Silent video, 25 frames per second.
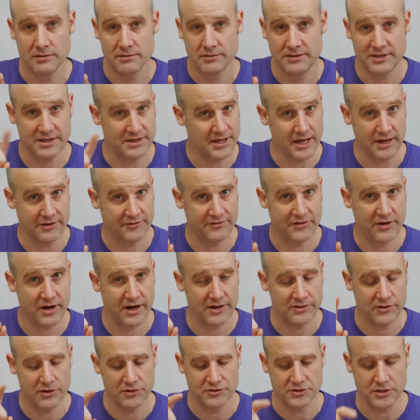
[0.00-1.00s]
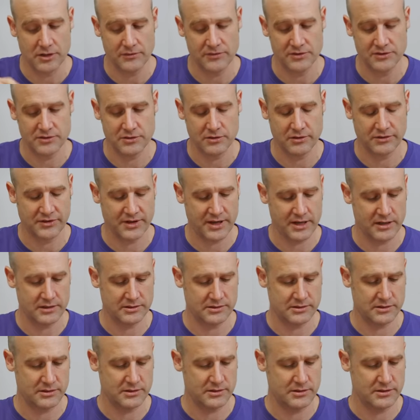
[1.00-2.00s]
did they find those over
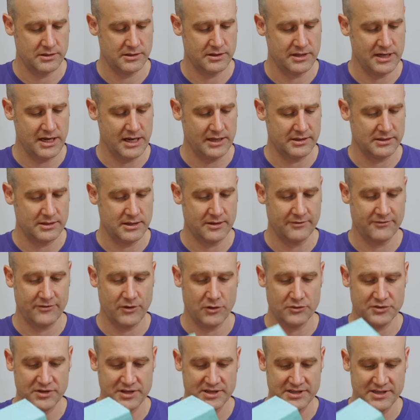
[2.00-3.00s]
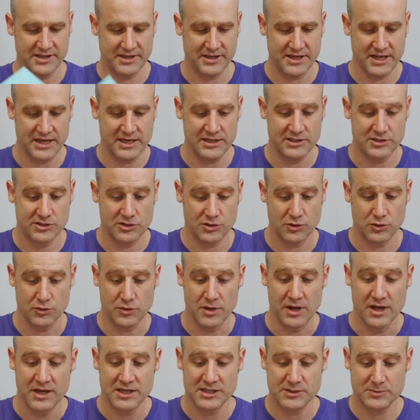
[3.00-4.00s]
2,000 nets that fold into these
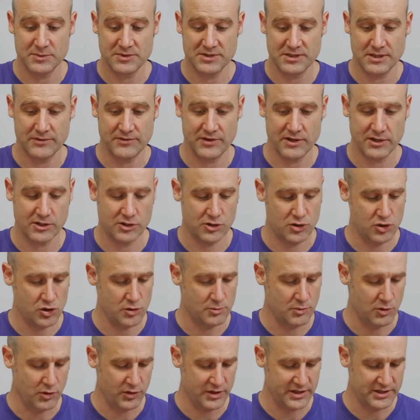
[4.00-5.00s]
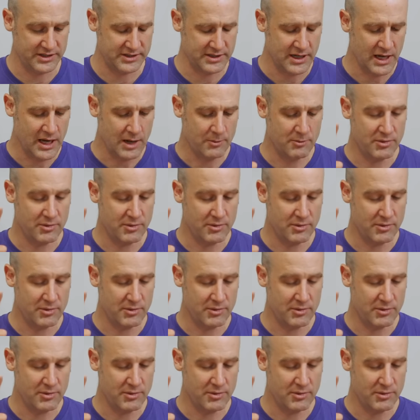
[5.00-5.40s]
two specific cuboids,